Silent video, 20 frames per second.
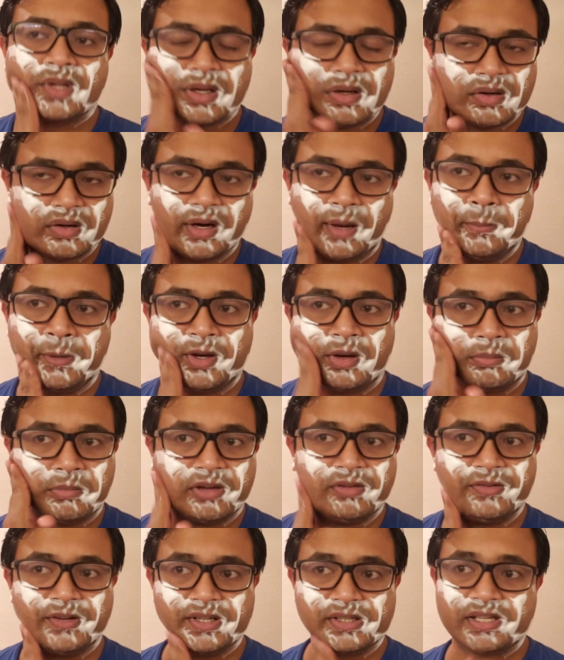rub it on my
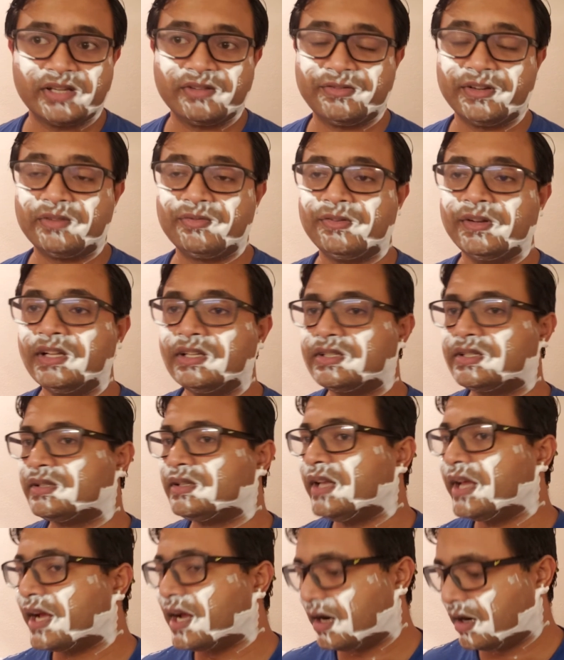face, if it feels
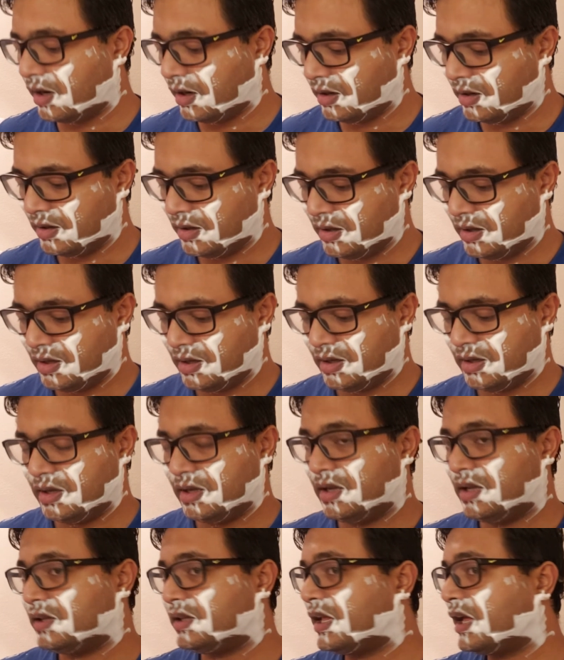slicker
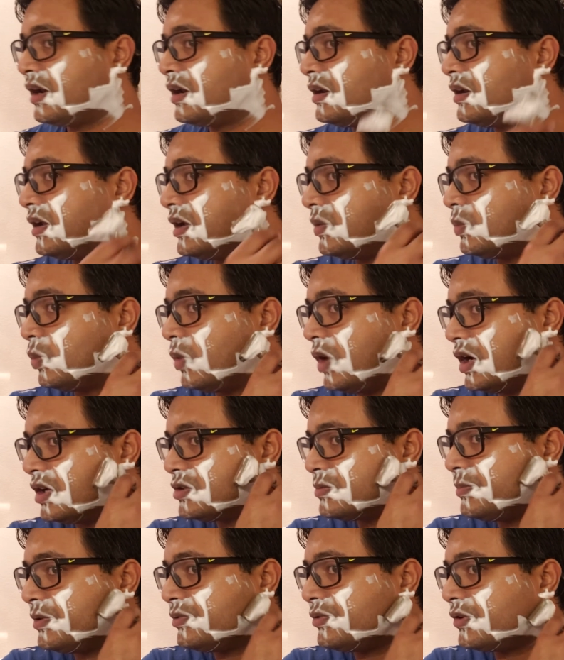than it was
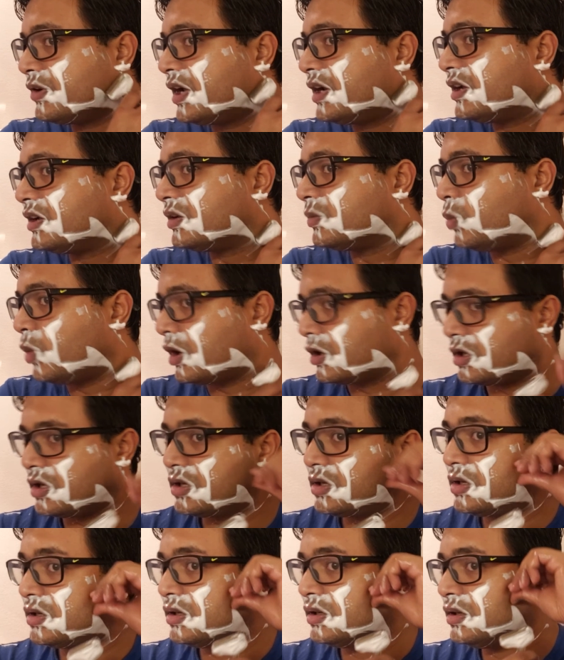before adding
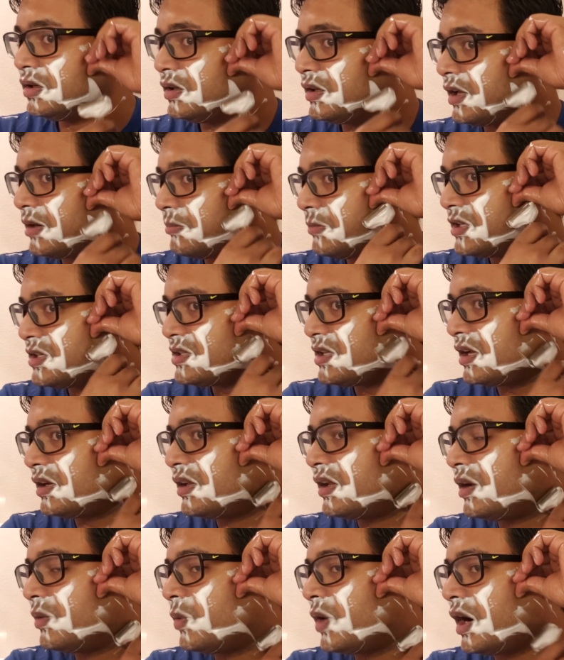water, that means that
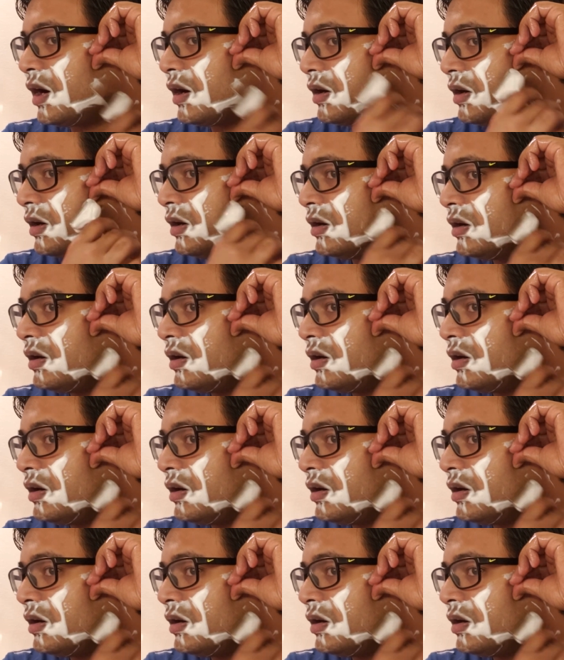there were